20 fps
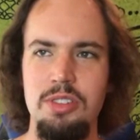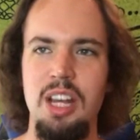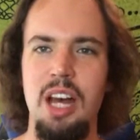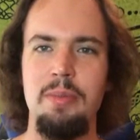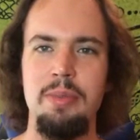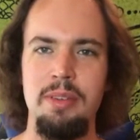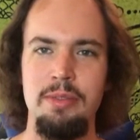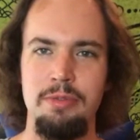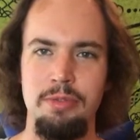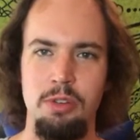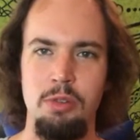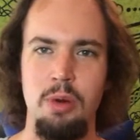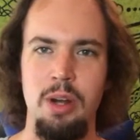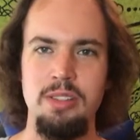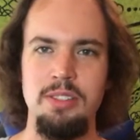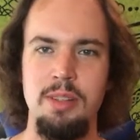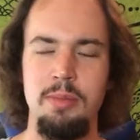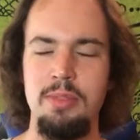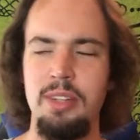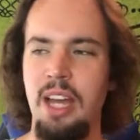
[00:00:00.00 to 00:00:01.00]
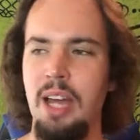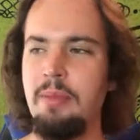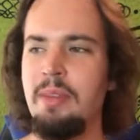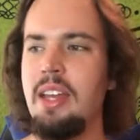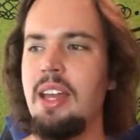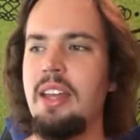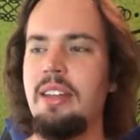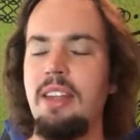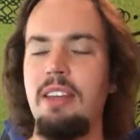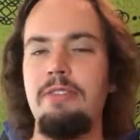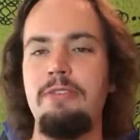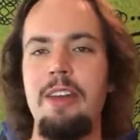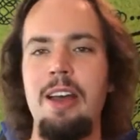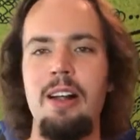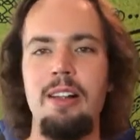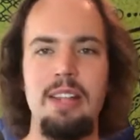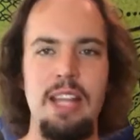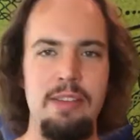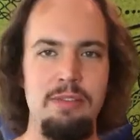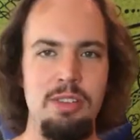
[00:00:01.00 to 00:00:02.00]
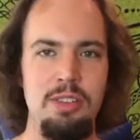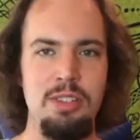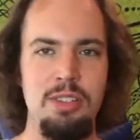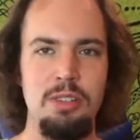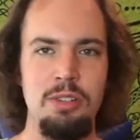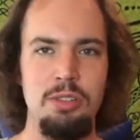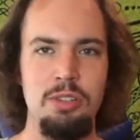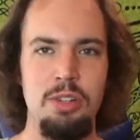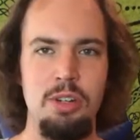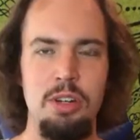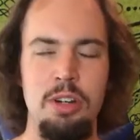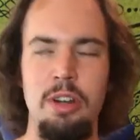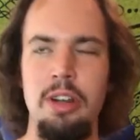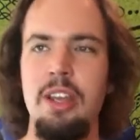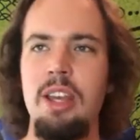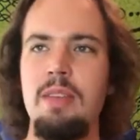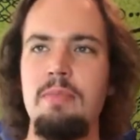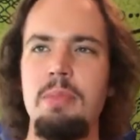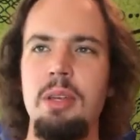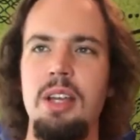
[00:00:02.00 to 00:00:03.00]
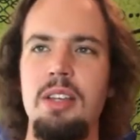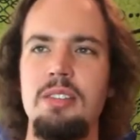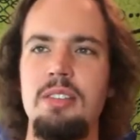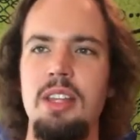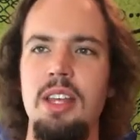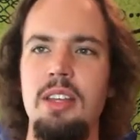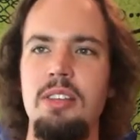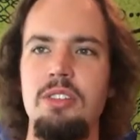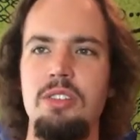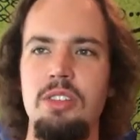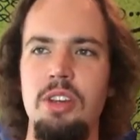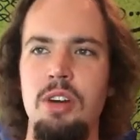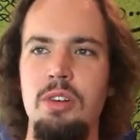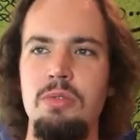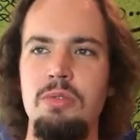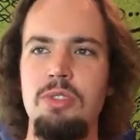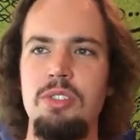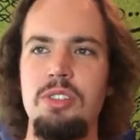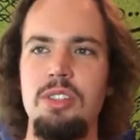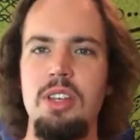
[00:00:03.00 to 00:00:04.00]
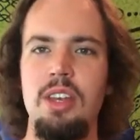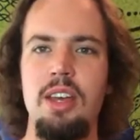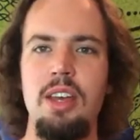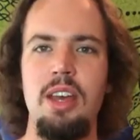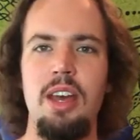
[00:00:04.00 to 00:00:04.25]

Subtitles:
stop him for quite some time. They failed every single turn because they don't